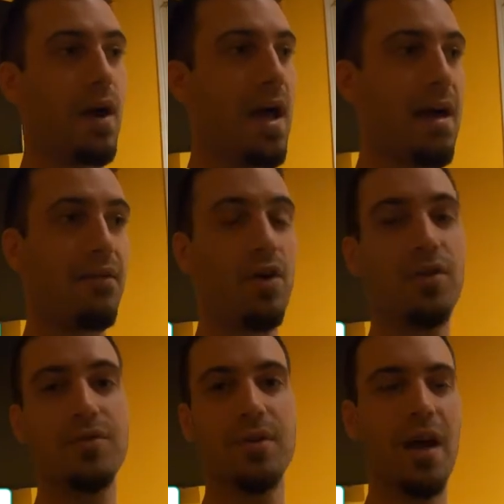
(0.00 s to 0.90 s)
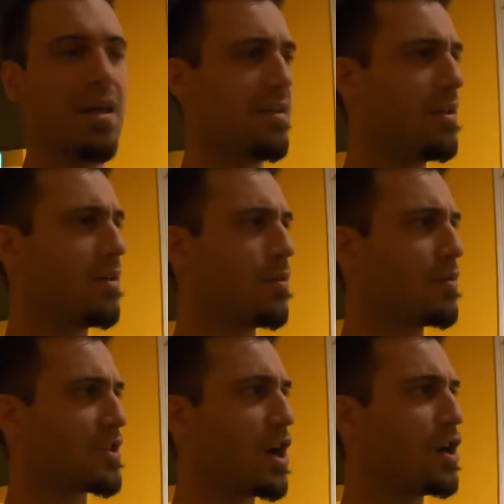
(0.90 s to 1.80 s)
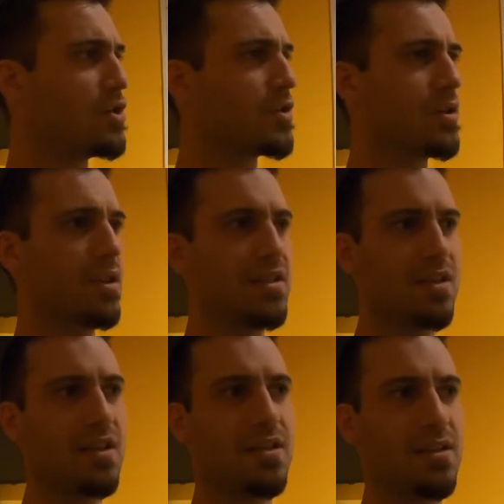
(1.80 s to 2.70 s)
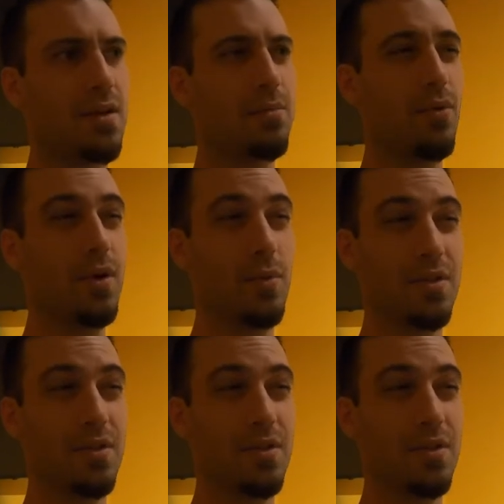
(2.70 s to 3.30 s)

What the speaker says: I have 100, I think it was 100 listings at that point,